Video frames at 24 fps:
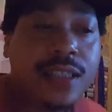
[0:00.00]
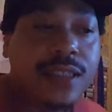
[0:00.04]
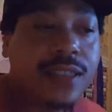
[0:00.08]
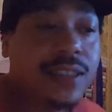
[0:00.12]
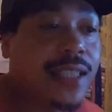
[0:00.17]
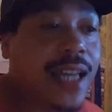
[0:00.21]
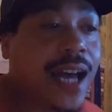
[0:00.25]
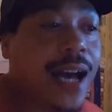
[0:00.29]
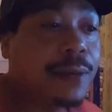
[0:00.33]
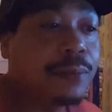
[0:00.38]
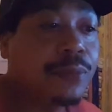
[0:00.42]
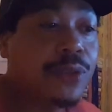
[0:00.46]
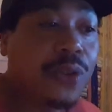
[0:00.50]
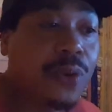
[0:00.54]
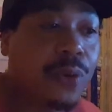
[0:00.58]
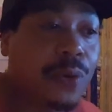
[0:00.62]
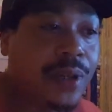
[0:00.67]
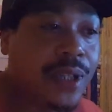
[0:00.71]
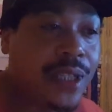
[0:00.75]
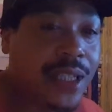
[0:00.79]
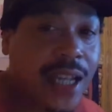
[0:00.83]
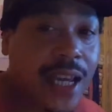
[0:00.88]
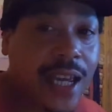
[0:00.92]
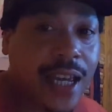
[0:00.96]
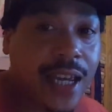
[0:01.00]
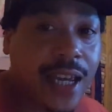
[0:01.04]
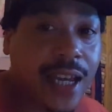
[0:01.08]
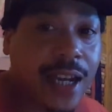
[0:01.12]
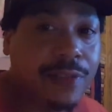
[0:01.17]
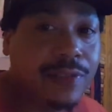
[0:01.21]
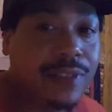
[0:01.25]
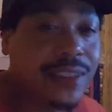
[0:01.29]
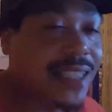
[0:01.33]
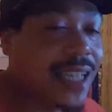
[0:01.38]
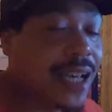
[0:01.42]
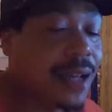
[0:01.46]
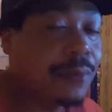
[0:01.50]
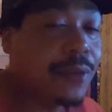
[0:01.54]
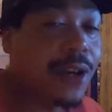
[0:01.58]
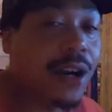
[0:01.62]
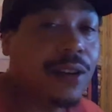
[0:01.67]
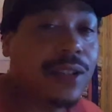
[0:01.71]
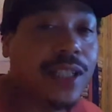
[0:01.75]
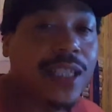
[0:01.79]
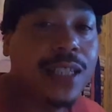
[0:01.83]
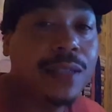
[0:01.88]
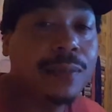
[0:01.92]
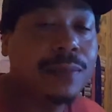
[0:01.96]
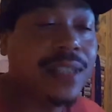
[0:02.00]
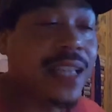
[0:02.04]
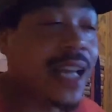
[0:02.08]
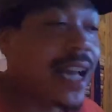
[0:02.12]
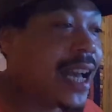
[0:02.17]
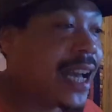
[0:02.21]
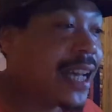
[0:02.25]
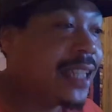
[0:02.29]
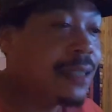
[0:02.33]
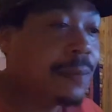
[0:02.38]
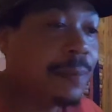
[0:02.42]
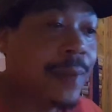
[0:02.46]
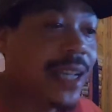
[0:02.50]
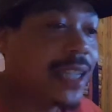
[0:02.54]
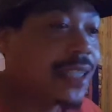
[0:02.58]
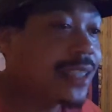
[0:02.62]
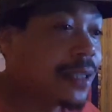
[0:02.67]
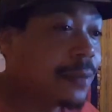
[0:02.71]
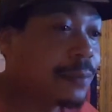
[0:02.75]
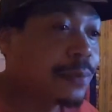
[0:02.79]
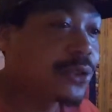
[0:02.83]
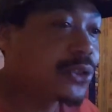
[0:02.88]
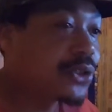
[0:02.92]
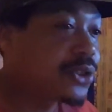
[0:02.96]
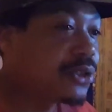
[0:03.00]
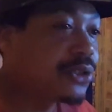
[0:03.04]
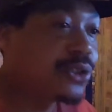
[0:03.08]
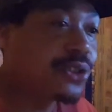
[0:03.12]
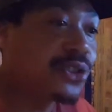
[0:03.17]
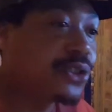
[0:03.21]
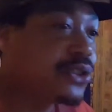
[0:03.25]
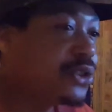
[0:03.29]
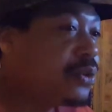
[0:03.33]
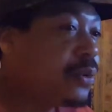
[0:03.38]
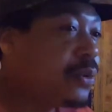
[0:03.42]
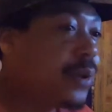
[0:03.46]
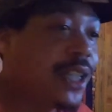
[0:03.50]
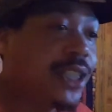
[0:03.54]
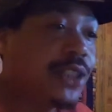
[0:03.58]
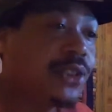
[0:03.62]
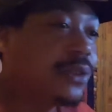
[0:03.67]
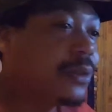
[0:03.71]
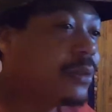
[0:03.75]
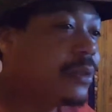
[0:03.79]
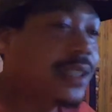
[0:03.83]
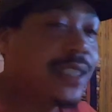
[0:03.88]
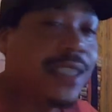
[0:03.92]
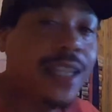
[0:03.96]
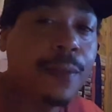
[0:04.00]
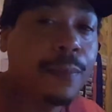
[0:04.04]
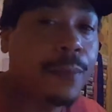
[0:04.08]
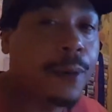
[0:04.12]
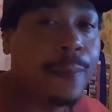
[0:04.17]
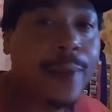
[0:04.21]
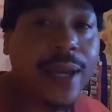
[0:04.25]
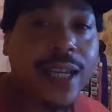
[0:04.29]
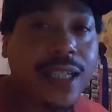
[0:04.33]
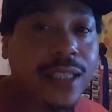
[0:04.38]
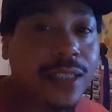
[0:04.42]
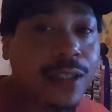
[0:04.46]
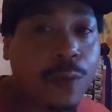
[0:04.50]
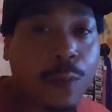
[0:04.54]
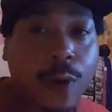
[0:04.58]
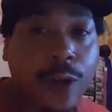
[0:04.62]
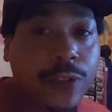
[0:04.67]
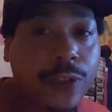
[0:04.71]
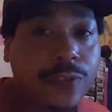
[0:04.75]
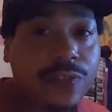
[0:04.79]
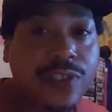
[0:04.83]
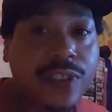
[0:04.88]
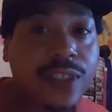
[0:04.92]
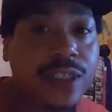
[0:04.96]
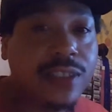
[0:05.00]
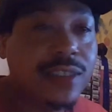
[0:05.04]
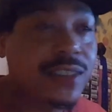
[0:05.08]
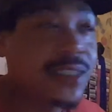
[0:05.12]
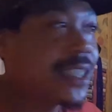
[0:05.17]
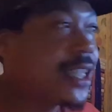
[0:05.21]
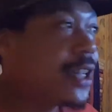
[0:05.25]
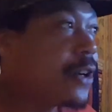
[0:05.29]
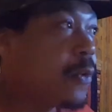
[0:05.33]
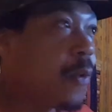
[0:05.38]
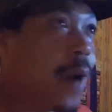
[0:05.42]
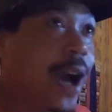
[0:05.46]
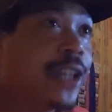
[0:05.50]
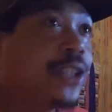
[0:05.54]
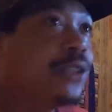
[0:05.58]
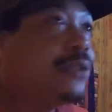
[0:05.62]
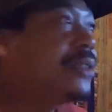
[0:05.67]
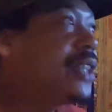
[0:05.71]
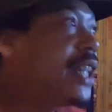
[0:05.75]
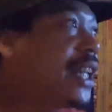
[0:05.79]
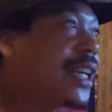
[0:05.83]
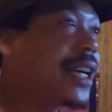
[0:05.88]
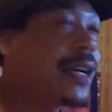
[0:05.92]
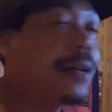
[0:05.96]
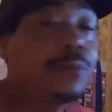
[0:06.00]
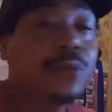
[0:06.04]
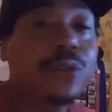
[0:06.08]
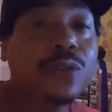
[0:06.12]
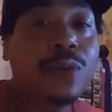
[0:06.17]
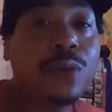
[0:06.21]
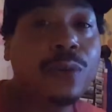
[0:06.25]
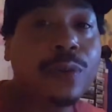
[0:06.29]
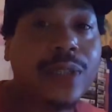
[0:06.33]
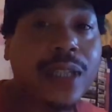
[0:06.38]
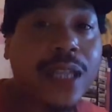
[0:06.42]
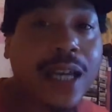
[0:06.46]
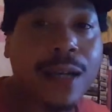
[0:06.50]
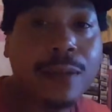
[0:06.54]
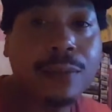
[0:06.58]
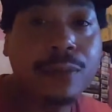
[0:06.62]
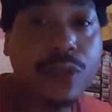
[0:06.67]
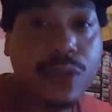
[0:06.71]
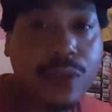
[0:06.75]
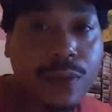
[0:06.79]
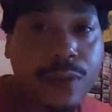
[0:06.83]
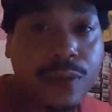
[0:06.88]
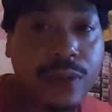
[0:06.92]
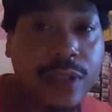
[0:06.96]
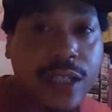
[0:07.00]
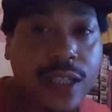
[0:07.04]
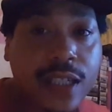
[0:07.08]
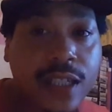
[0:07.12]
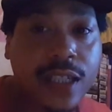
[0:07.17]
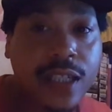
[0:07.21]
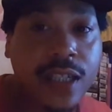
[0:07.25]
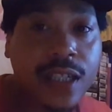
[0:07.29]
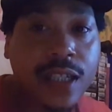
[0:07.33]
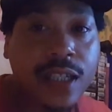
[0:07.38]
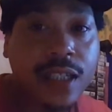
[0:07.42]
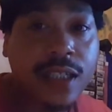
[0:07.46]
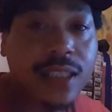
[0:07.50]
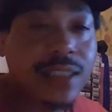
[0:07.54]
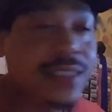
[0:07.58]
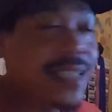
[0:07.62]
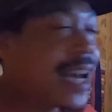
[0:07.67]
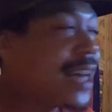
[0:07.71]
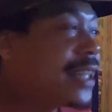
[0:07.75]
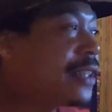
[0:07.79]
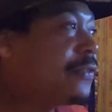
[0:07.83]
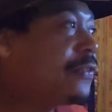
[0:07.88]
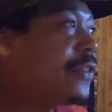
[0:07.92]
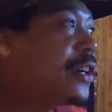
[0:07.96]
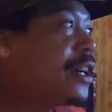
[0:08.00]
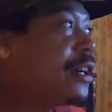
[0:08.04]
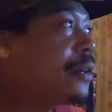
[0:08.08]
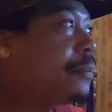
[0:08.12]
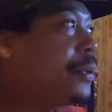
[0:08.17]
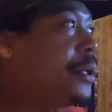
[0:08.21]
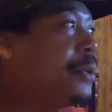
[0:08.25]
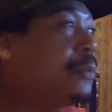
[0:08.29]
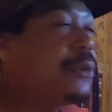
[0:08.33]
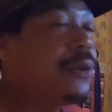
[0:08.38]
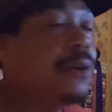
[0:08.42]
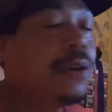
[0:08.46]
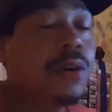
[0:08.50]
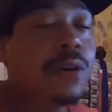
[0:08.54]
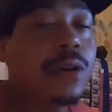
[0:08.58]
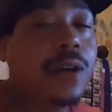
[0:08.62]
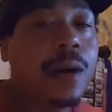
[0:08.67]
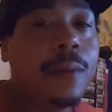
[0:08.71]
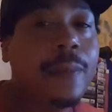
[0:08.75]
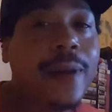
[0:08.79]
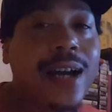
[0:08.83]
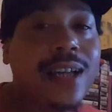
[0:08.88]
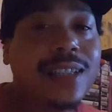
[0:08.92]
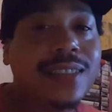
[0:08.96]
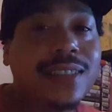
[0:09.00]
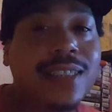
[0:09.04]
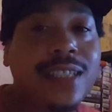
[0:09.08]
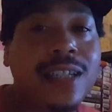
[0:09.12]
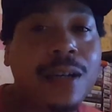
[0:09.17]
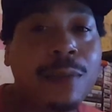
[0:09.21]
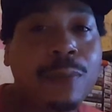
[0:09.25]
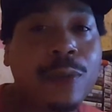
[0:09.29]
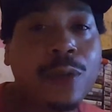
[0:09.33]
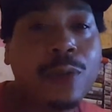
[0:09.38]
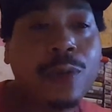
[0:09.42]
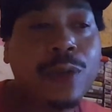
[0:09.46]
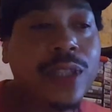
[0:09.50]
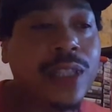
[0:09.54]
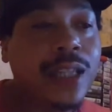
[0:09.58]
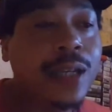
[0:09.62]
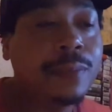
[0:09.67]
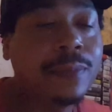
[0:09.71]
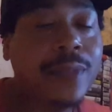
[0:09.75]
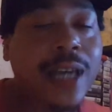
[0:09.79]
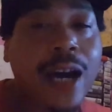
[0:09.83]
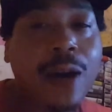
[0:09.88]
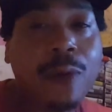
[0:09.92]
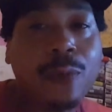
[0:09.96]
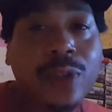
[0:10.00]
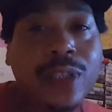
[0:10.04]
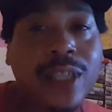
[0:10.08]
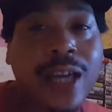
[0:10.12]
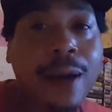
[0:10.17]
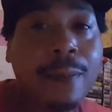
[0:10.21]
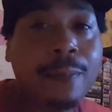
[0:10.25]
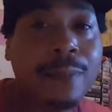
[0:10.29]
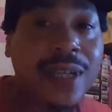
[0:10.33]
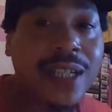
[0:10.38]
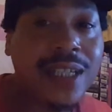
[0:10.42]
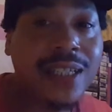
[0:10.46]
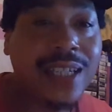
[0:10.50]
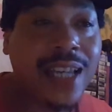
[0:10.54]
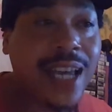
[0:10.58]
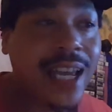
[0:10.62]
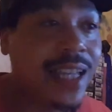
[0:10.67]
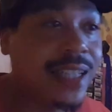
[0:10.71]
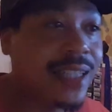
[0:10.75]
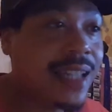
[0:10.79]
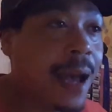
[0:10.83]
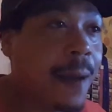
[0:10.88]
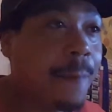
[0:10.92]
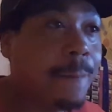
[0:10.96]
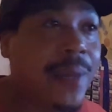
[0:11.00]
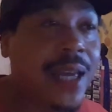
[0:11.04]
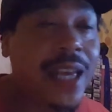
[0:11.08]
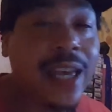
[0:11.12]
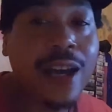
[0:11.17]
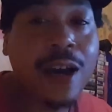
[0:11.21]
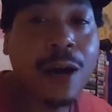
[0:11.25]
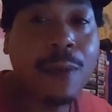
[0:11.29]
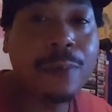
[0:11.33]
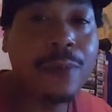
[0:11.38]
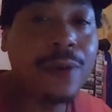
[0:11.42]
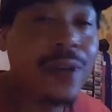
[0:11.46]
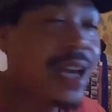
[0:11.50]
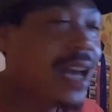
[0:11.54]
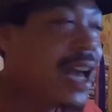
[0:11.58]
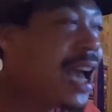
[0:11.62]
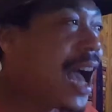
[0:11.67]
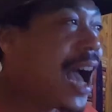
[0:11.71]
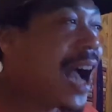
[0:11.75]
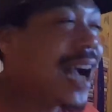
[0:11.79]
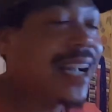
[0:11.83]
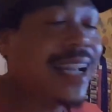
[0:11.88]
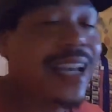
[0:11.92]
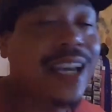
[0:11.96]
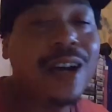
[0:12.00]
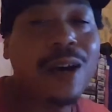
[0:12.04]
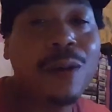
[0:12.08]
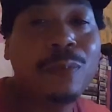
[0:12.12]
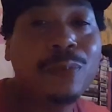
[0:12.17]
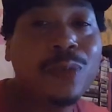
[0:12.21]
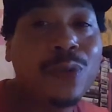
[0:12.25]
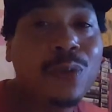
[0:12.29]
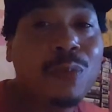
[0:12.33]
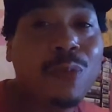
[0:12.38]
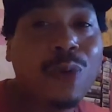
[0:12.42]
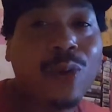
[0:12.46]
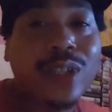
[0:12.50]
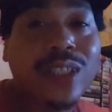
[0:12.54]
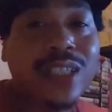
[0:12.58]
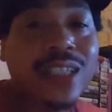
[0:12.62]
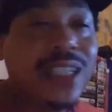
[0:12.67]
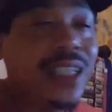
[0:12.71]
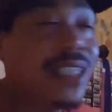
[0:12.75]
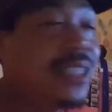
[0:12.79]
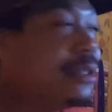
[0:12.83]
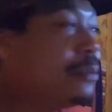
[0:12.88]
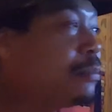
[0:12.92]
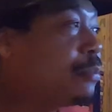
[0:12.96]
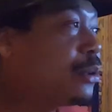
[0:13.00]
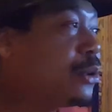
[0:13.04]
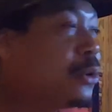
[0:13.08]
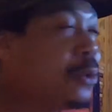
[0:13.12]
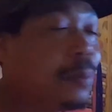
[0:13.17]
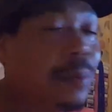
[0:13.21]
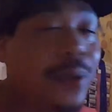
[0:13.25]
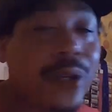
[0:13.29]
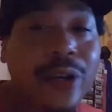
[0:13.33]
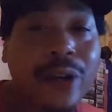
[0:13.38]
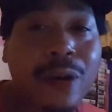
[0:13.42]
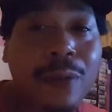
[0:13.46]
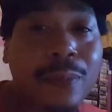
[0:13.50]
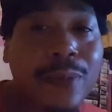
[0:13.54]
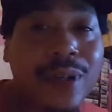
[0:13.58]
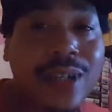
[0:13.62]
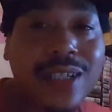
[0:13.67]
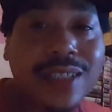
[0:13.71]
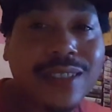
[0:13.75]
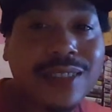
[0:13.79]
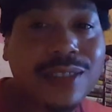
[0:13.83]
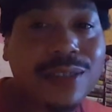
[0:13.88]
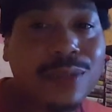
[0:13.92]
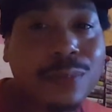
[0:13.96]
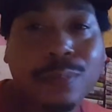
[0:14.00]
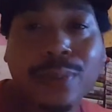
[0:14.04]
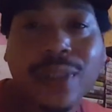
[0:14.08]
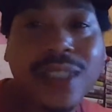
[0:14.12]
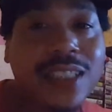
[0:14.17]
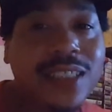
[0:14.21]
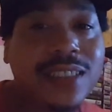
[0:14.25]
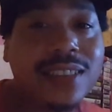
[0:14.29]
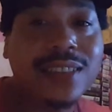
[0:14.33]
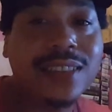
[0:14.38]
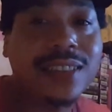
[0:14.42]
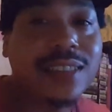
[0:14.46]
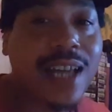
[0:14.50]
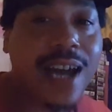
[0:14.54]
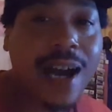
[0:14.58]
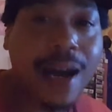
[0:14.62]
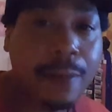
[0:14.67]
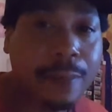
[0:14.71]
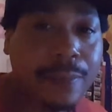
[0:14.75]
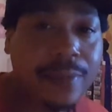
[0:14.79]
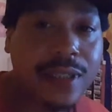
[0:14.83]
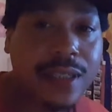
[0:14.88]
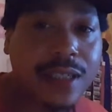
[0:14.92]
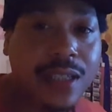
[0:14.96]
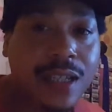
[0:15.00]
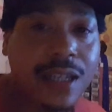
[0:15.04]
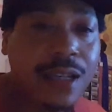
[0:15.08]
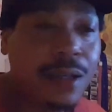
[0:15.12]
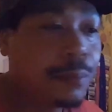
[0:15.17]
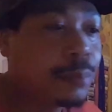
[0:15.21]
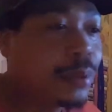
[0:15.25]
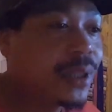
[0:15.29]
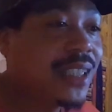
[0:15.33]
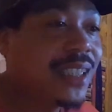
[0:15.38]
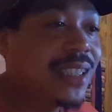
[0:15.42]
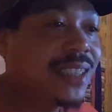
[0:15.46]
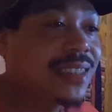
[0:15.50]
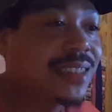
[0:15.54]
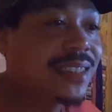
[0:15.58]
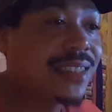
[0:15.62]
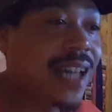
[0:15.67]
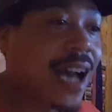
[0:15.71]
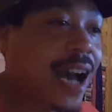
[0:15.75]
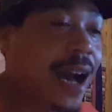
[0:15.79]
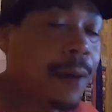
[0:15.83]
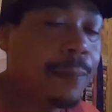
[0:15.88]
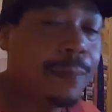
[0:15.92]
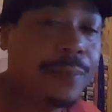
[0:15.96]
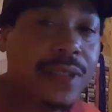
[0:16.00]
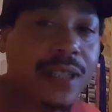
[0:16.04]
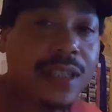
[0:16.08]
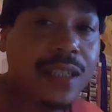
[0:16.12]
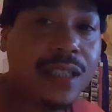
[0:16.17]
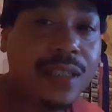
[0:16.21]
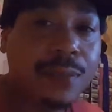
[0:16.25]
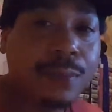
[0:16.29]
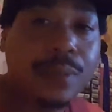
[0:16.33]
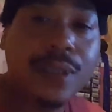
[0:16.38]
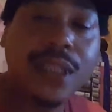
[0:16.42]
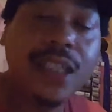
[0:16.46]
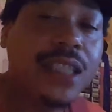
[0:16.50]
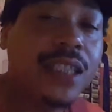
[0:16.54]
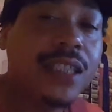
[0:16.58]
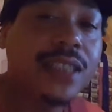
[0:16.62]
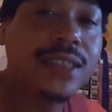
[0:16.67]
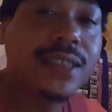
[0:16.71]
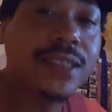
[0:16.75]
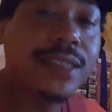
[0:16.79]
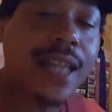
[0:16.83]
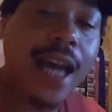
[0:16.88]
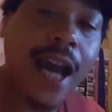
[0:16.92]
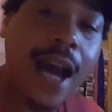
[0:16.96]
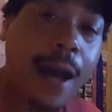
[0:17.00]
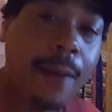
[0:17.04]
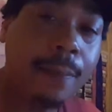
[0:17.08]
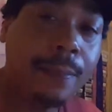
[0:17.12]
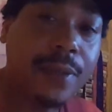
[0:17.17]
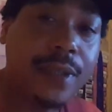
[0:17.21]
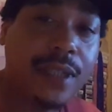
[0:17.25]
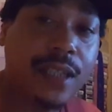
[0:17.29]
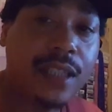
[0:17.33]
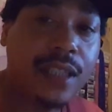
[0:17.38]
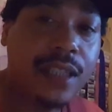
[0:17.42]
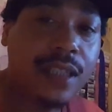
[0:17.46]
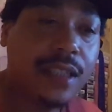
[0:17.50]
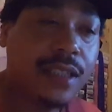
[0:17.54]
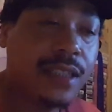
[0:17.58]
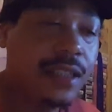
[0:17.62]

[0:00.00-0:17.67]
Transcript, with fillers: Stop doing that. Every time y'all keep lying and making up excuses, you ain't doing nothing but making it worse for yourself. Why you think I'm doing what I'm doing? Cause how the fuck people gonna come out and tell me what I'm not when I've been there and I've been helping? I can help you more than any blue pill mug. So please stop it. Please stop it. Please stop it.